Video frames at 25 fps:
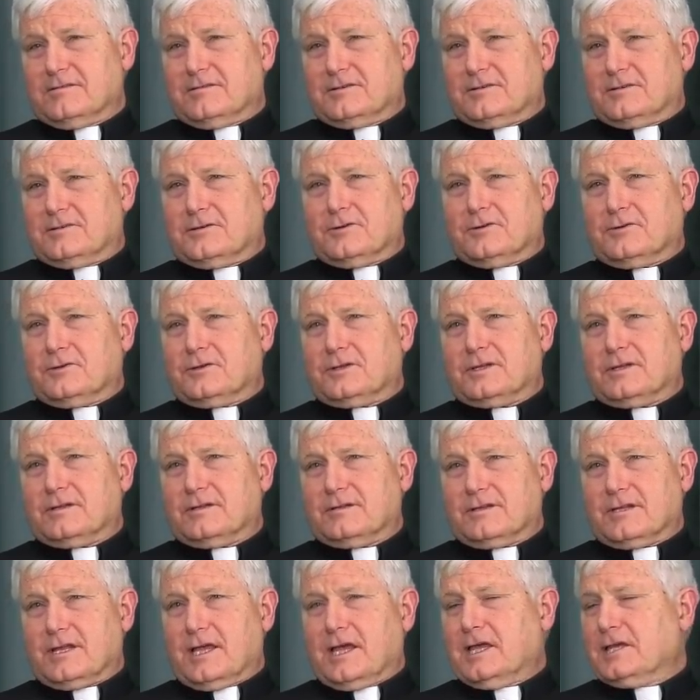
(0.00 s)

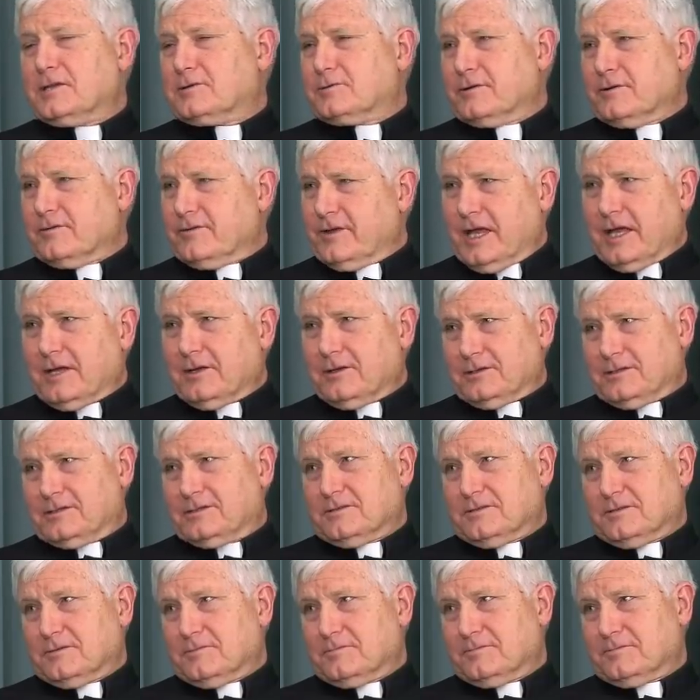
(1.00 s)
hatred of hell
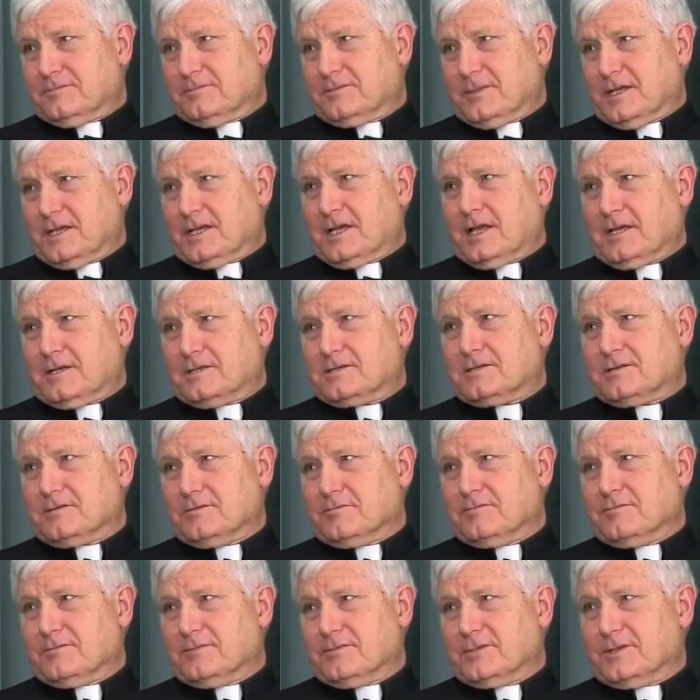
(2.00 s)
to them, against
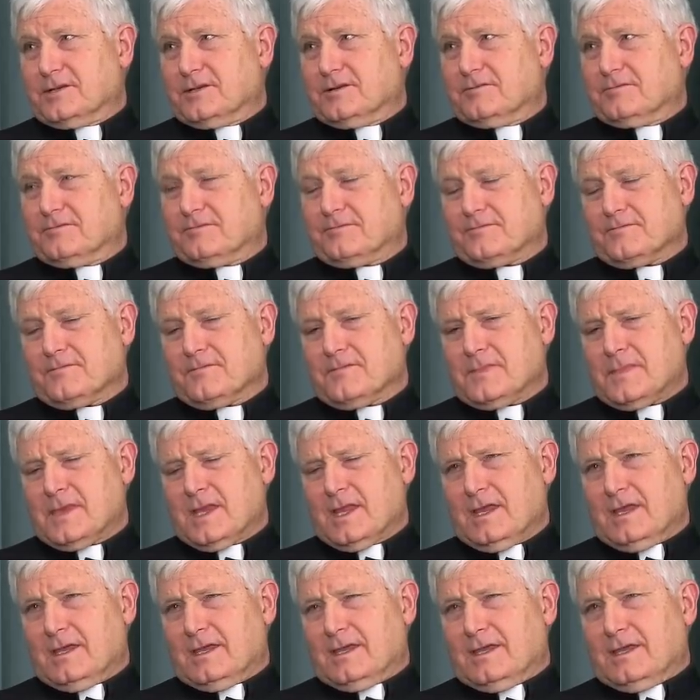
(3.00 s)
them, you know.
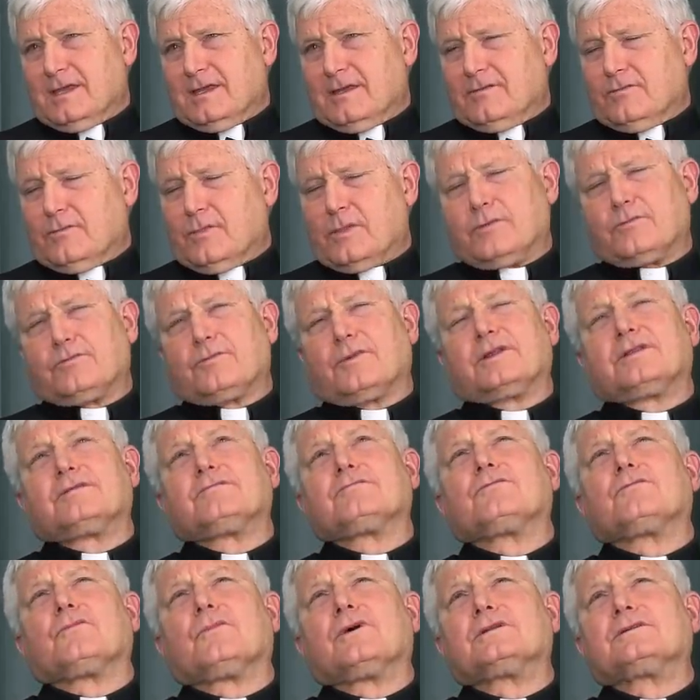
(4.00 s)

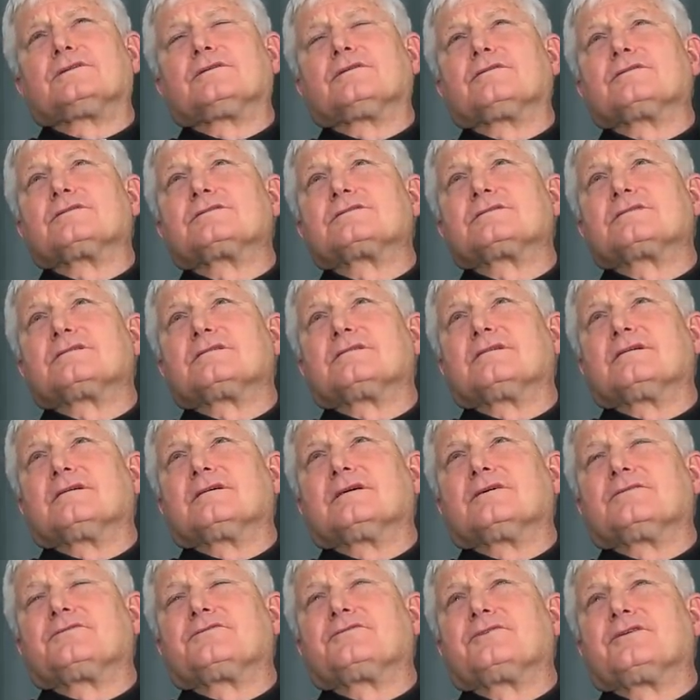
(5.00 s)
One wonders
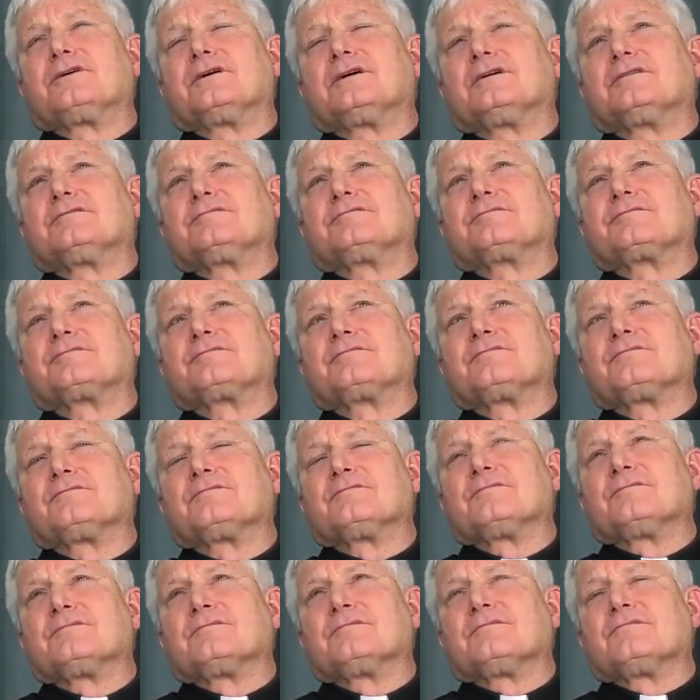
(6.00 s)
if Clement
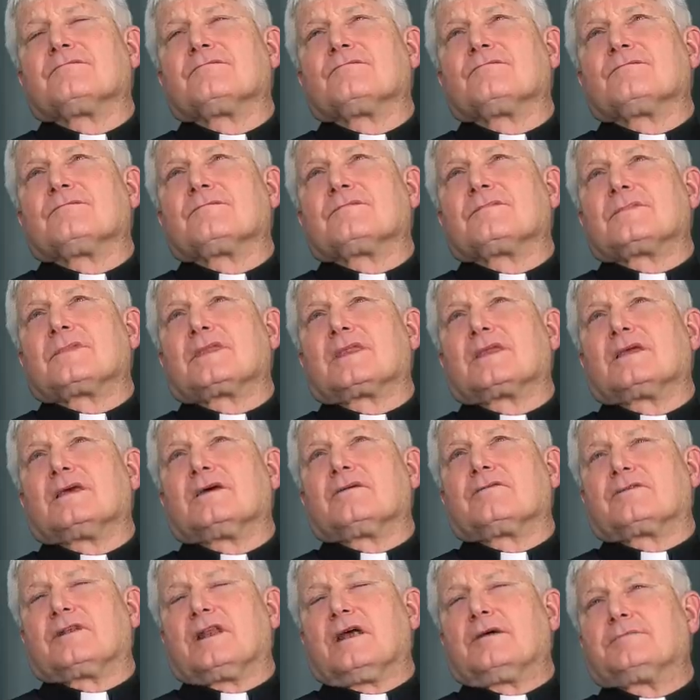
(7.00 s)

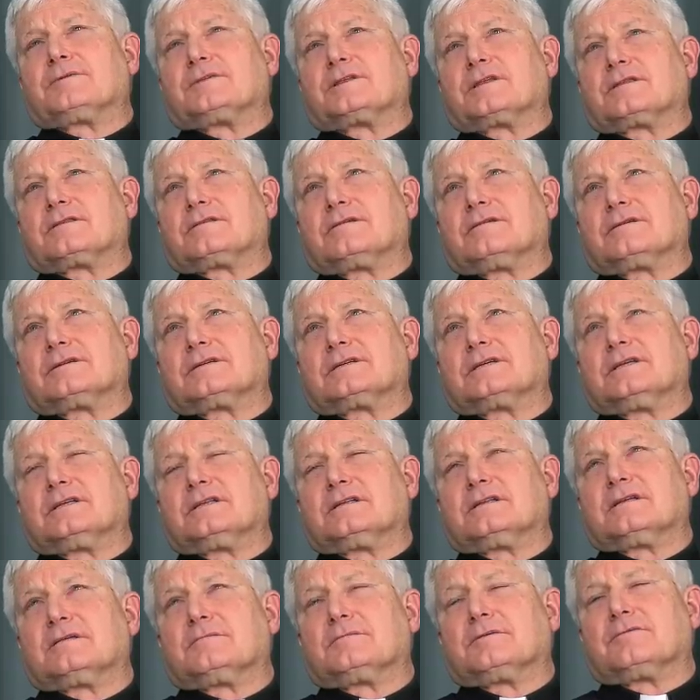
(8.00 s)
XIII
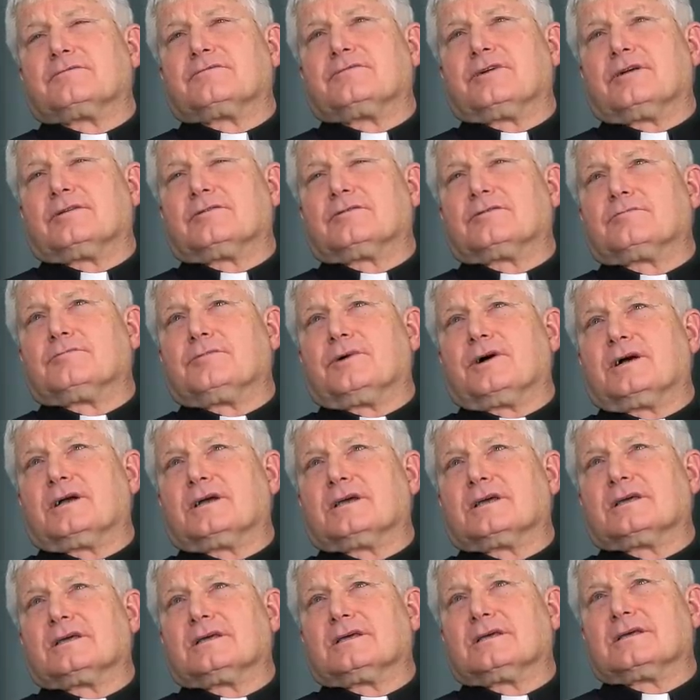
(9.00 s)
had been followed
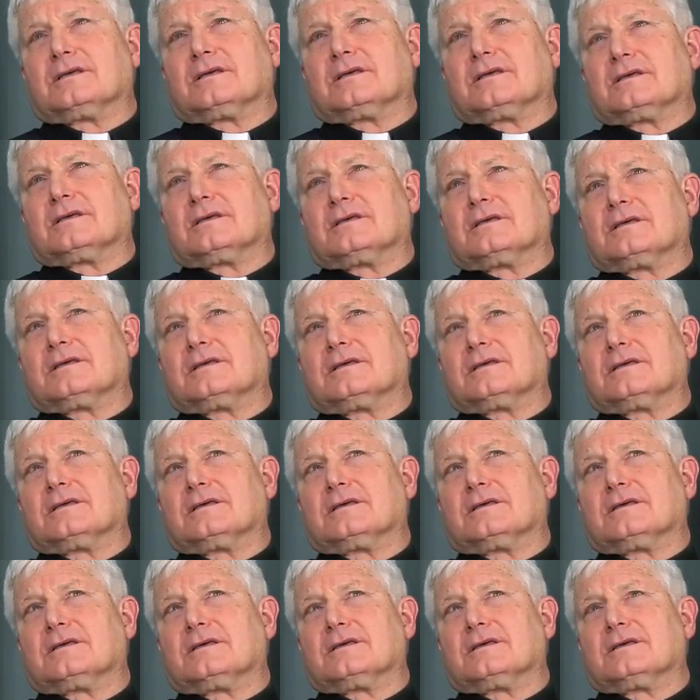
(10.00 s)
by
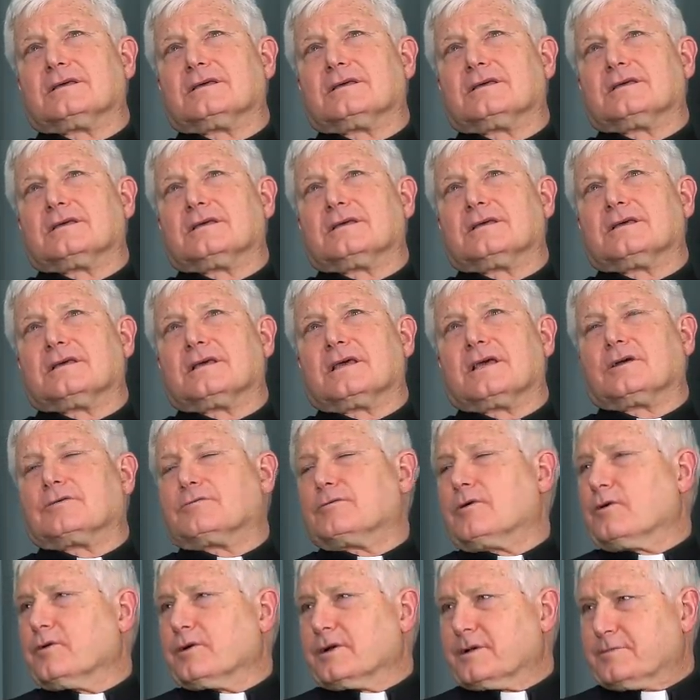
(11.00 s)
a
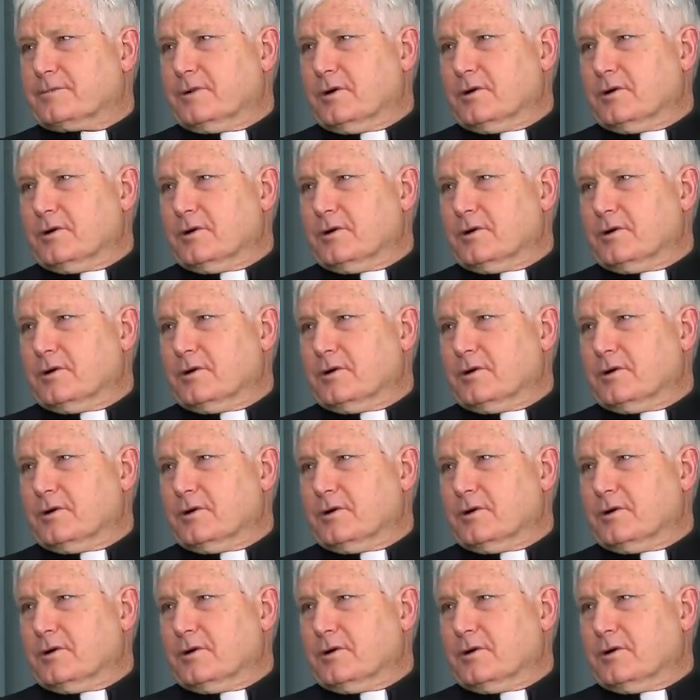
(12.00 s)
heroic